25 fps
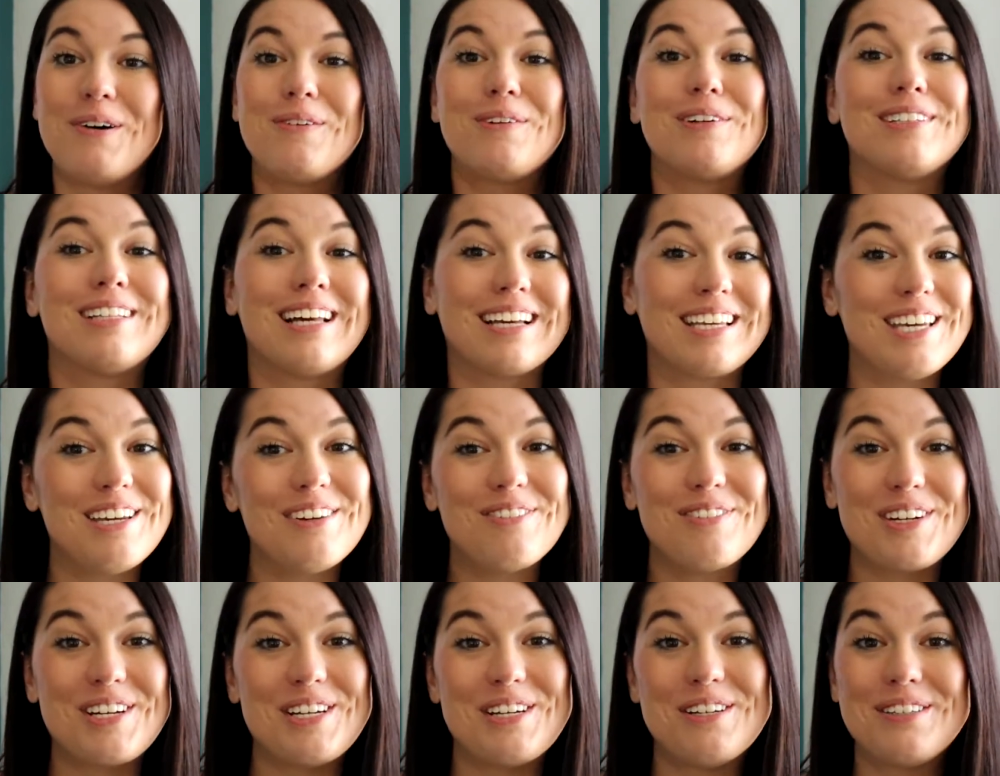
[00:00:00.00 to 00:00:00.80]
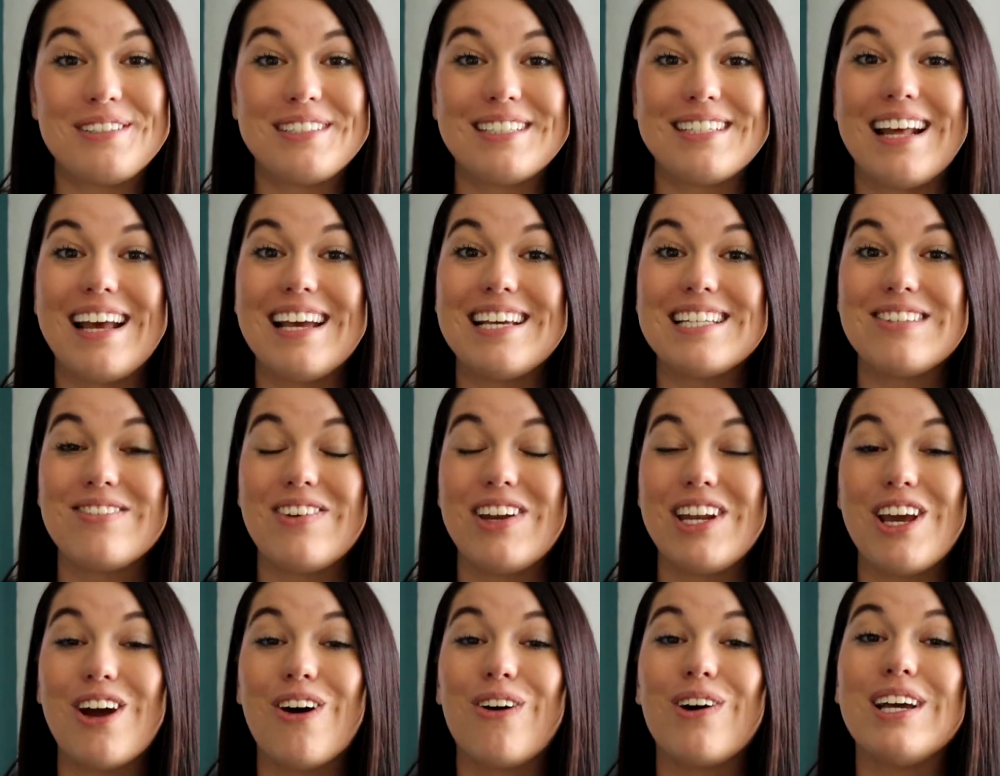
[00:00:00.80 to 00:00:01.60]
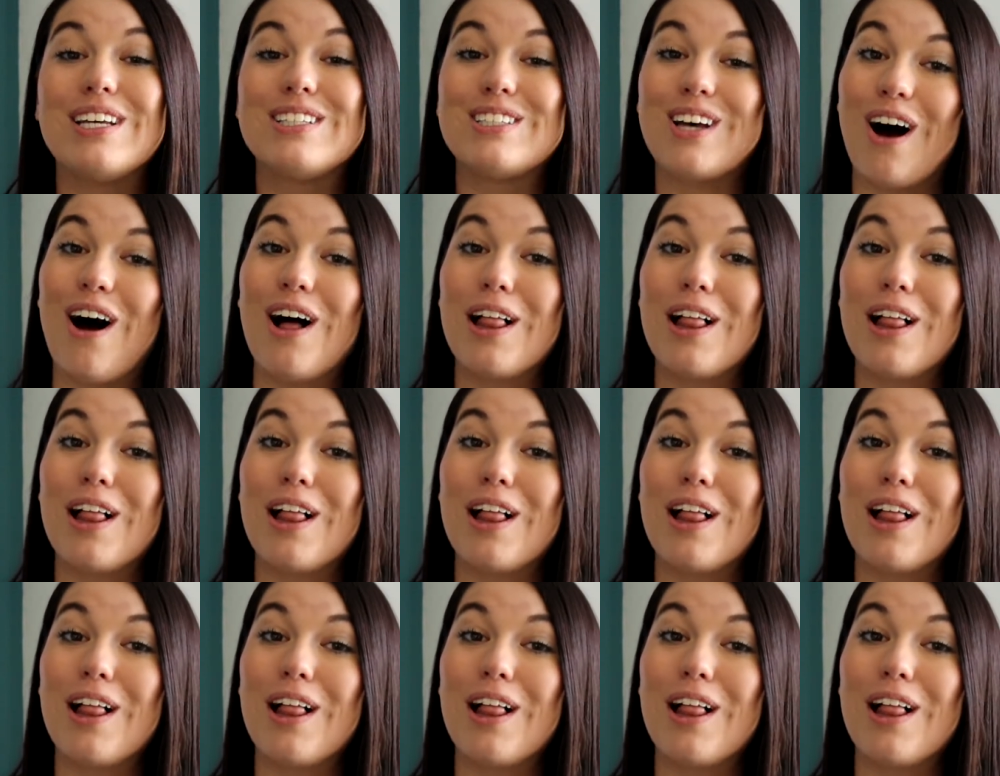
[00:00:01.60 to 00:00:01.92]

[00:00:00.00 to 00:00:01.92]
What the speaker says: Well, lucky for you, today's video is